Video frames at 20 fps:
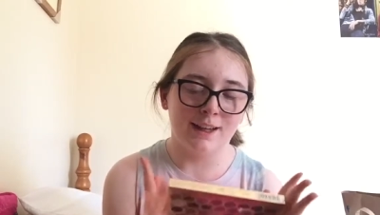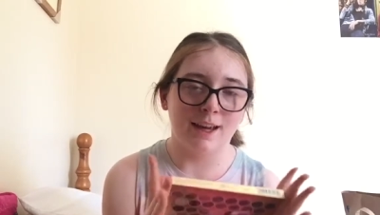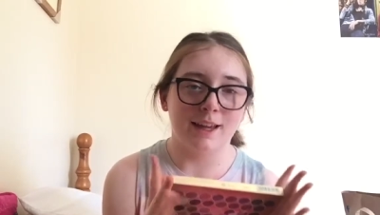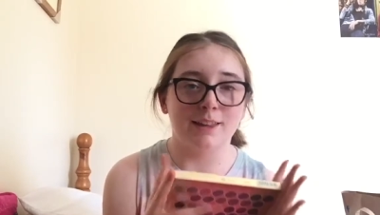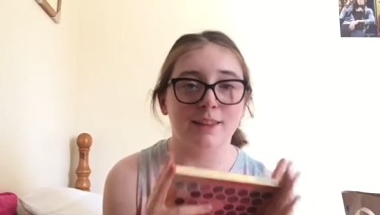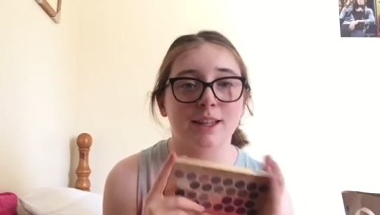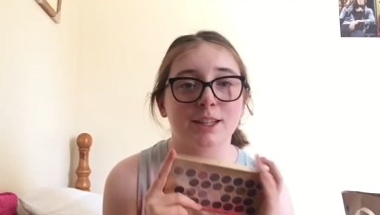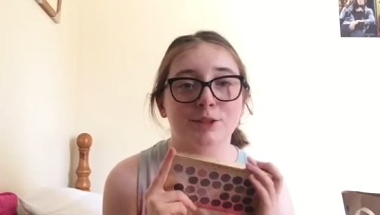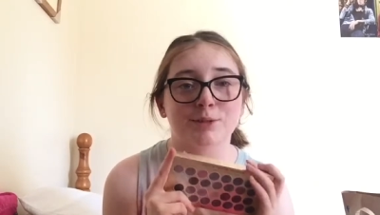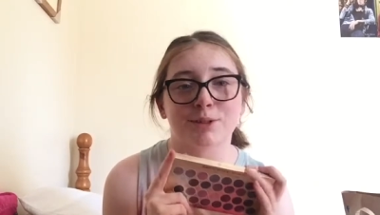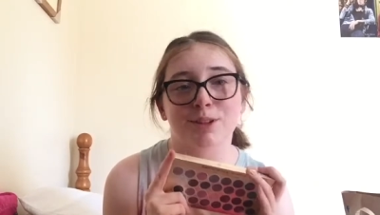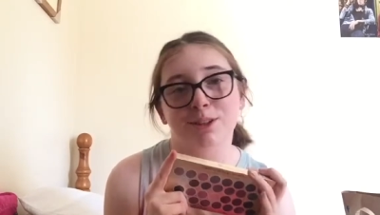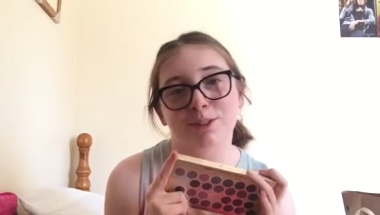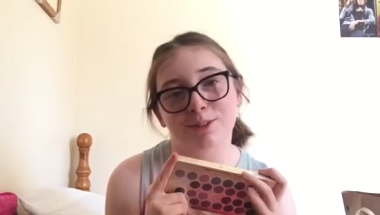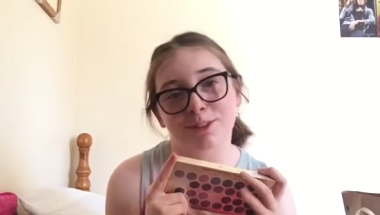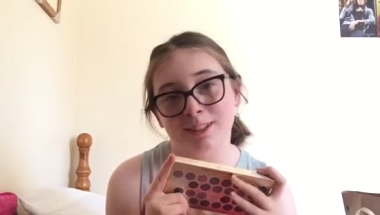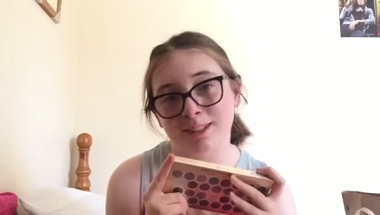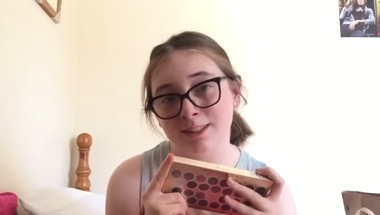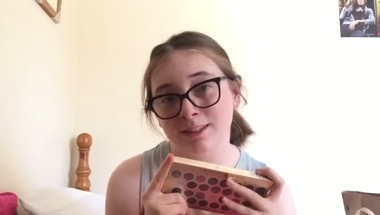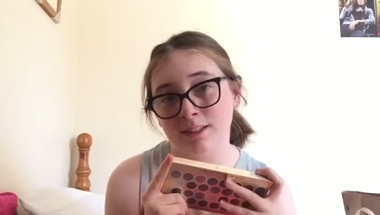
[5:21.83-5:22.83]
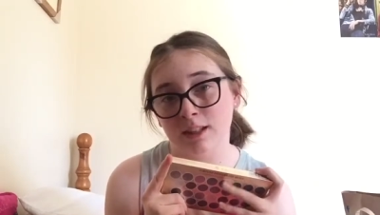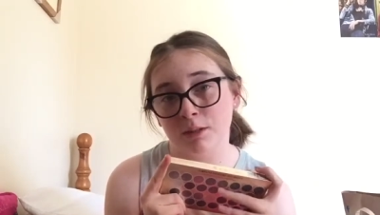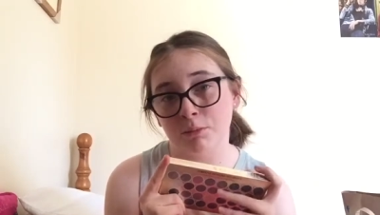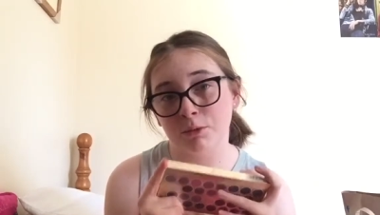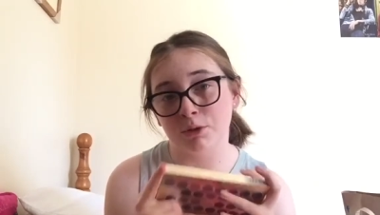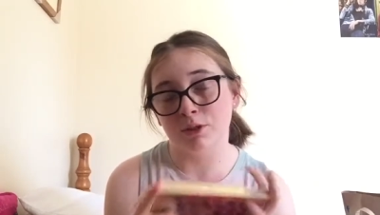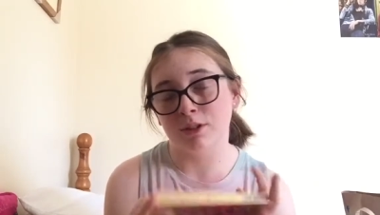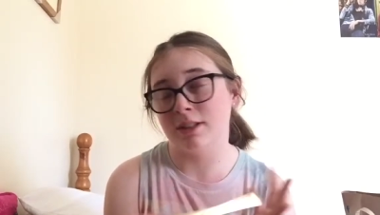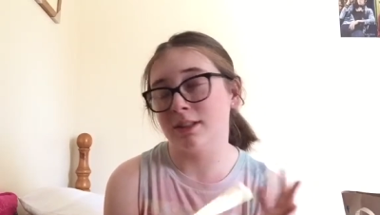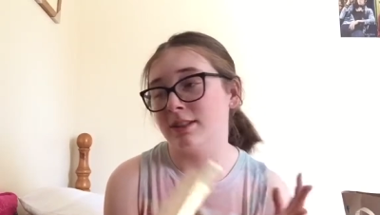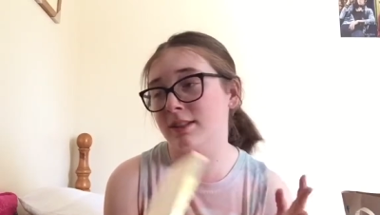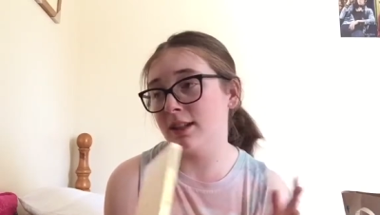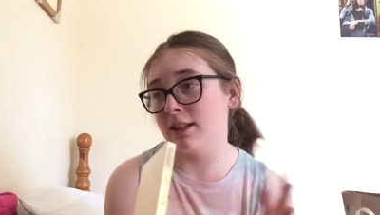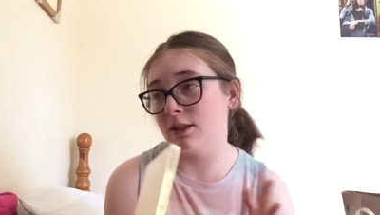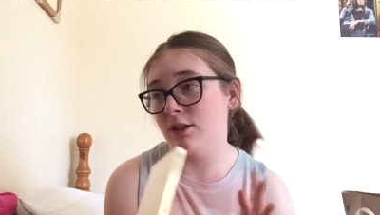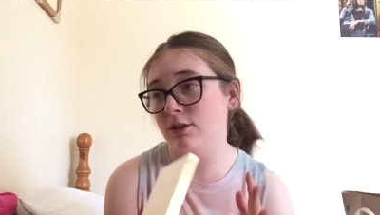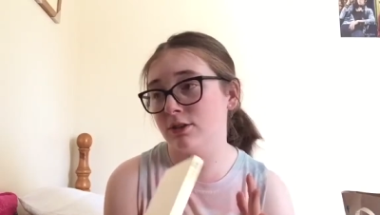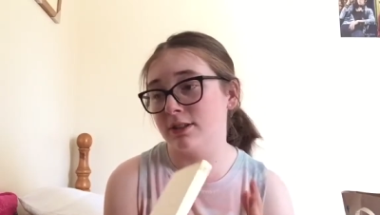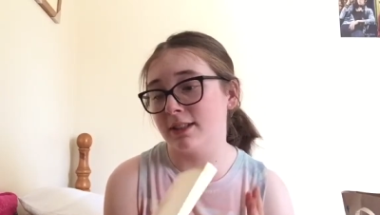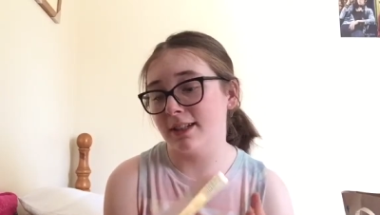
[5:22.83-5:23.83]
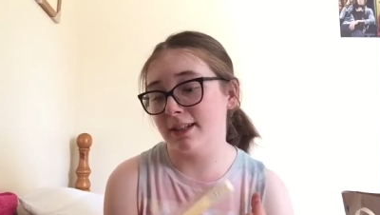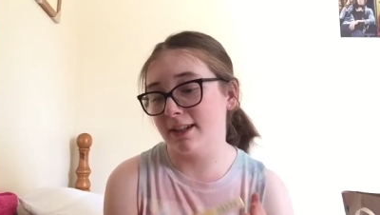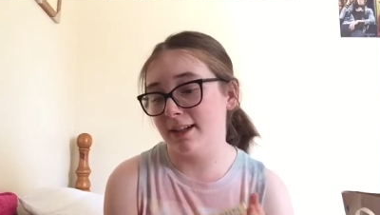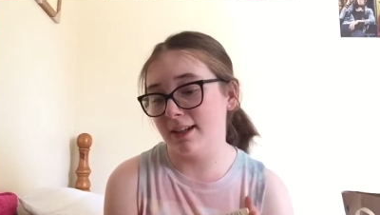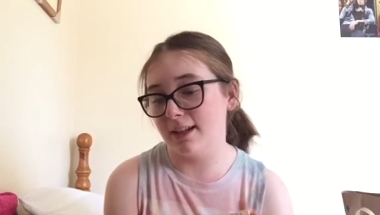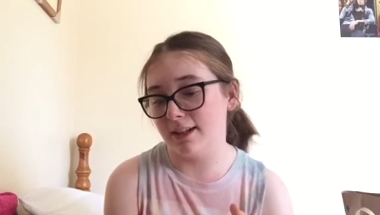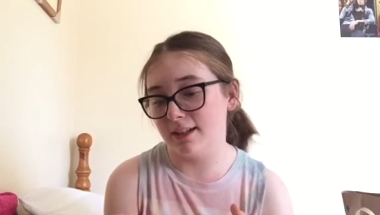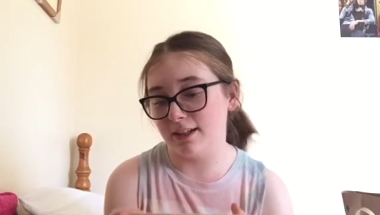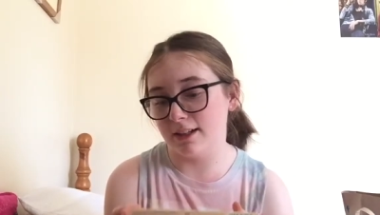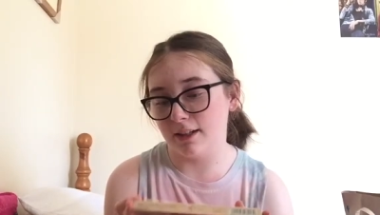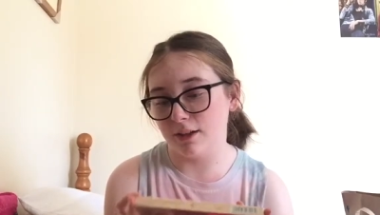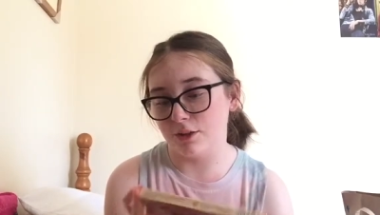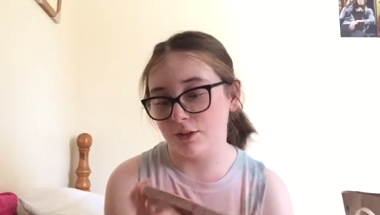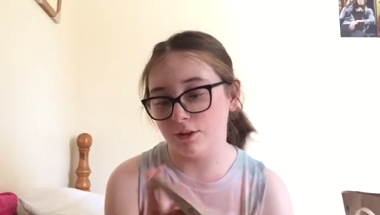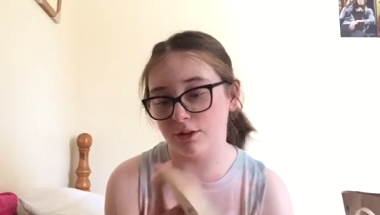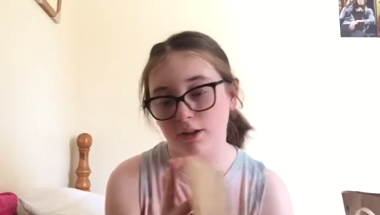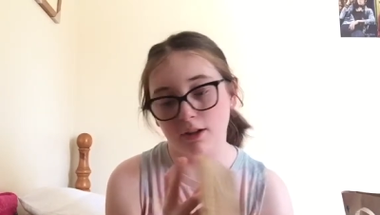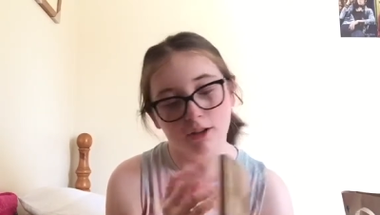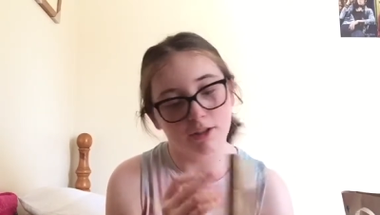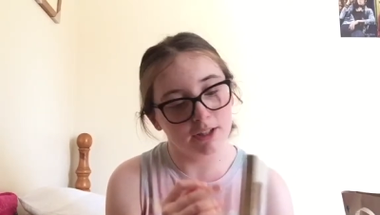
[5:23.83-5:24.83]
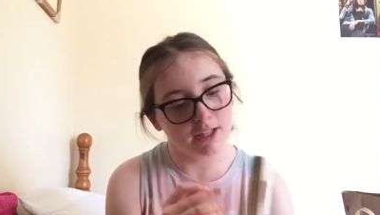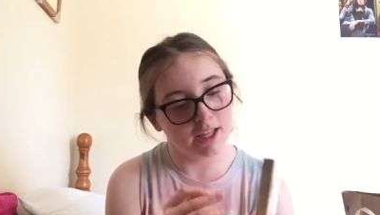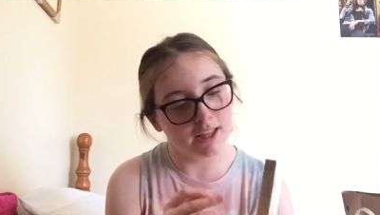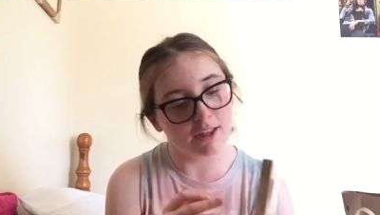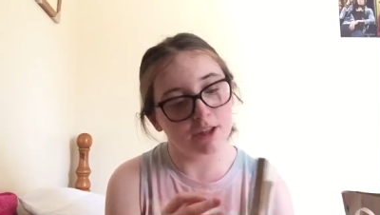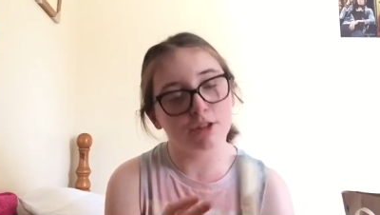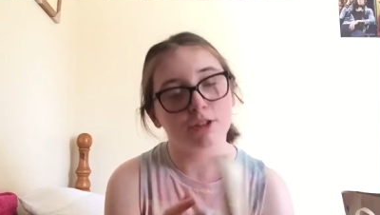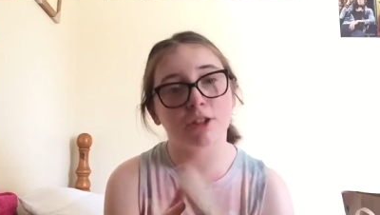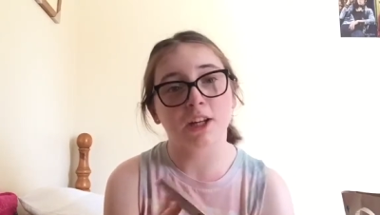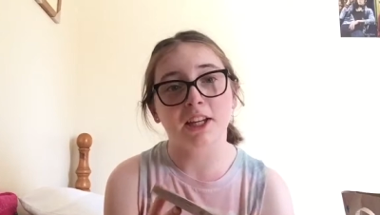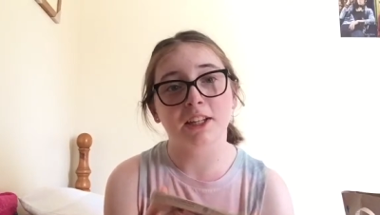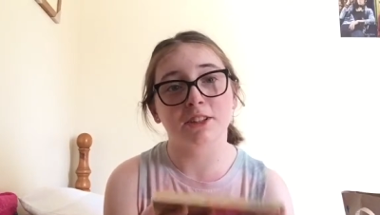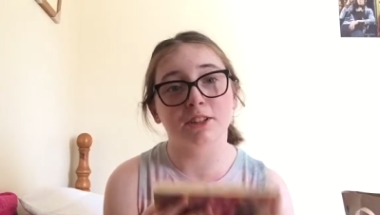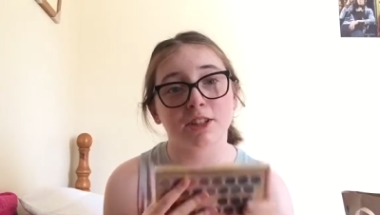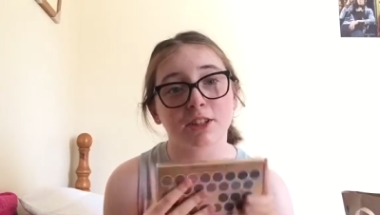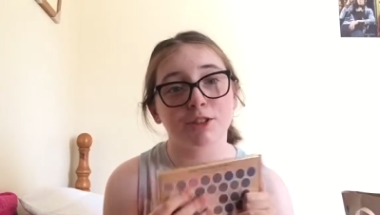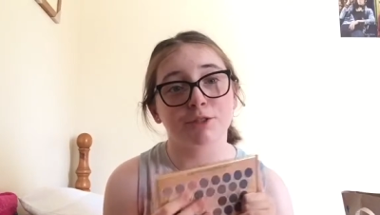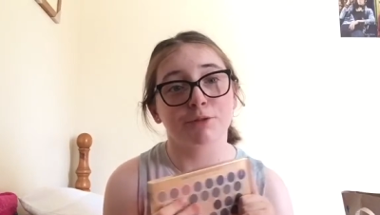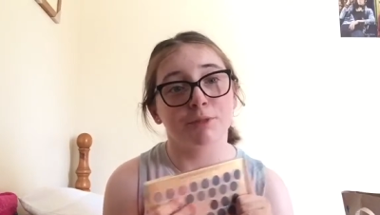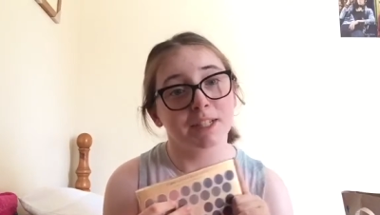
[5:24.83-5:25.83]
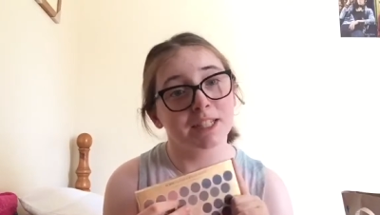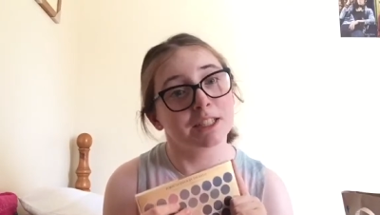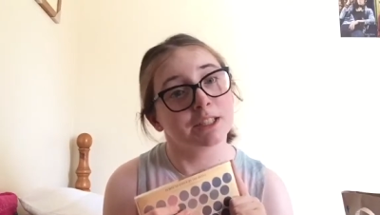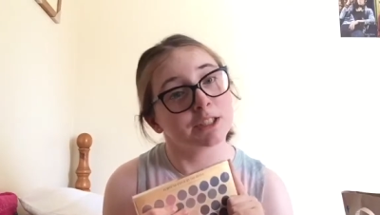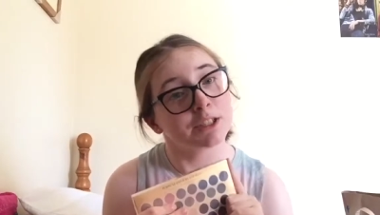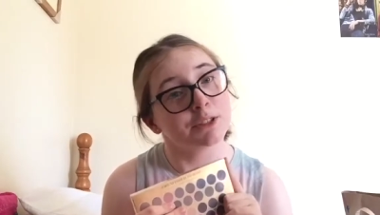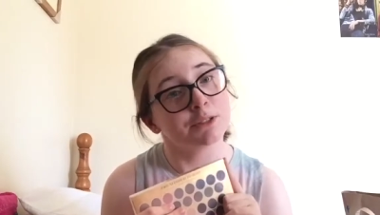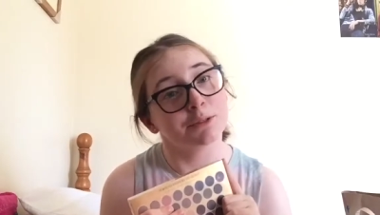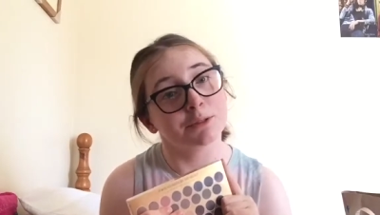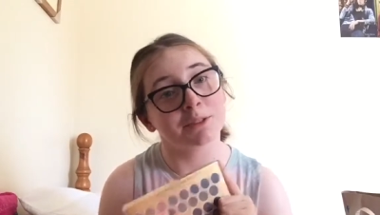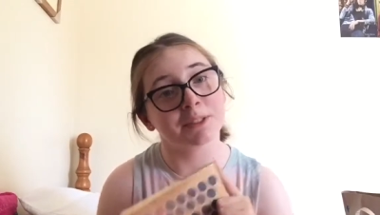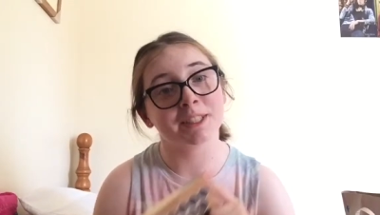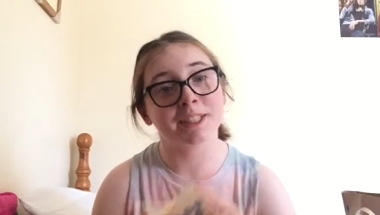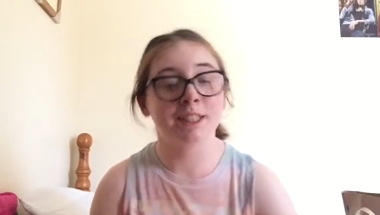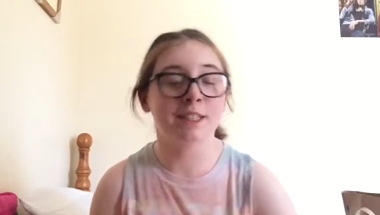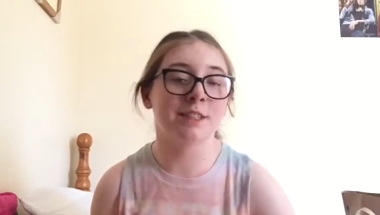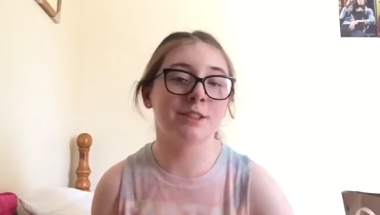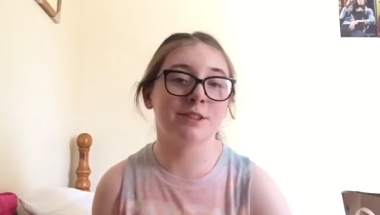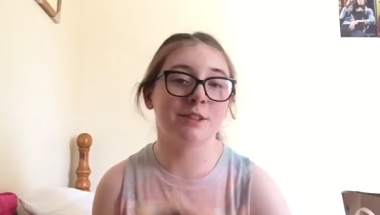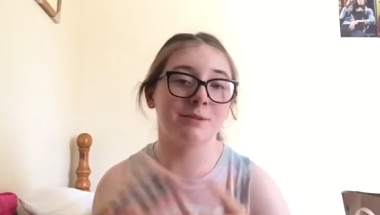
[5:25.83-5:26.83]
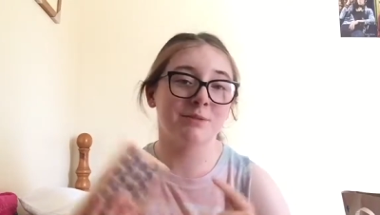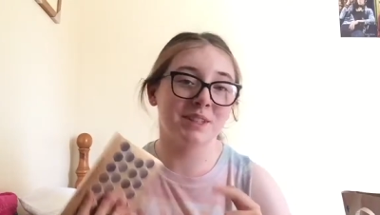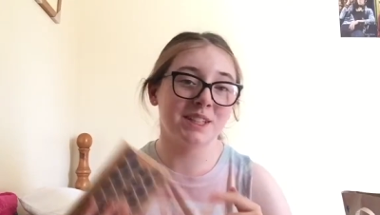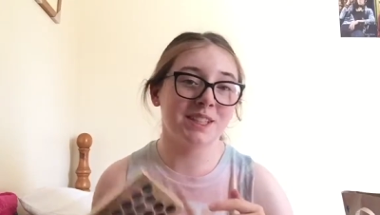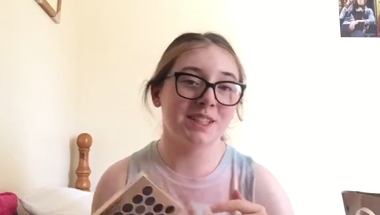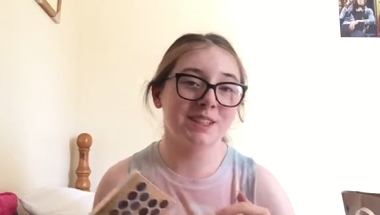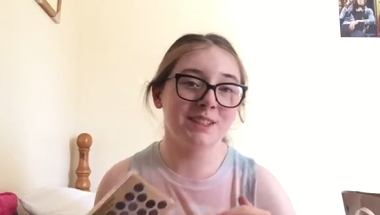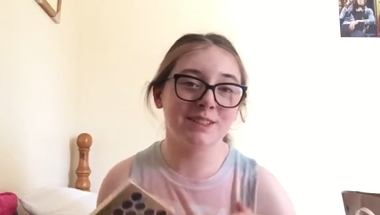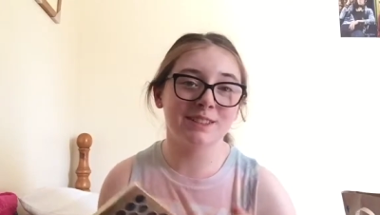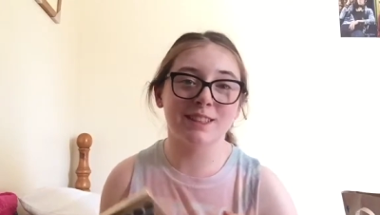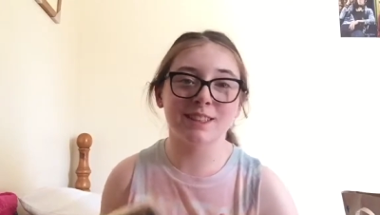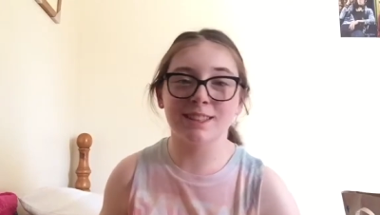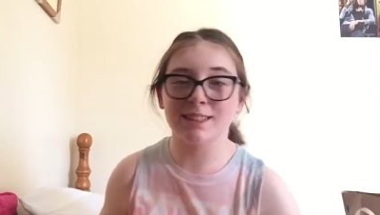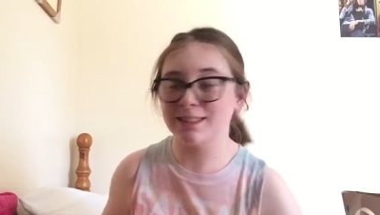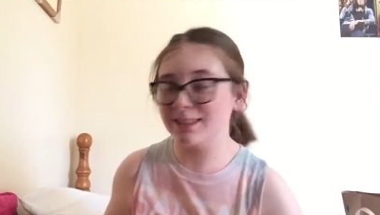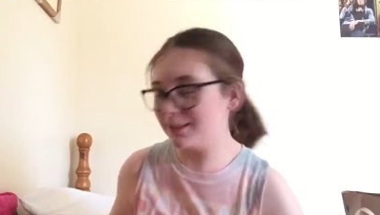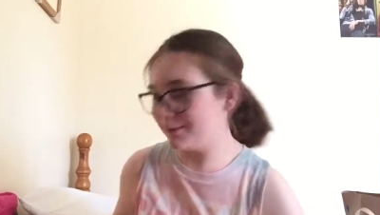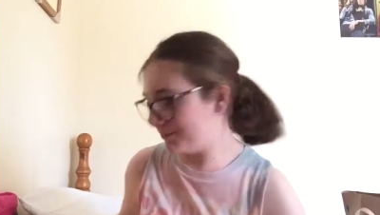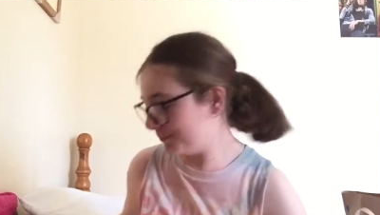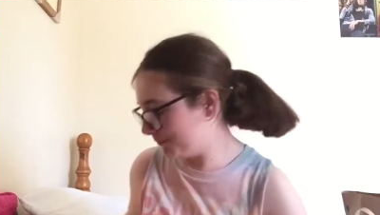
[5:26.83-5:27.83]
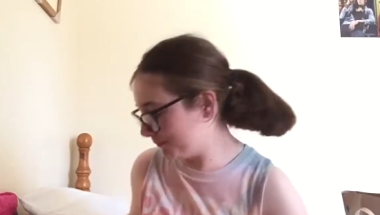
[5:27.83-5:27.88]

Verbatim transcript: and that's one of the reasons I bought it because I looked at it and I thought, oh yeah, those shades look real cool, so I'm going to use this.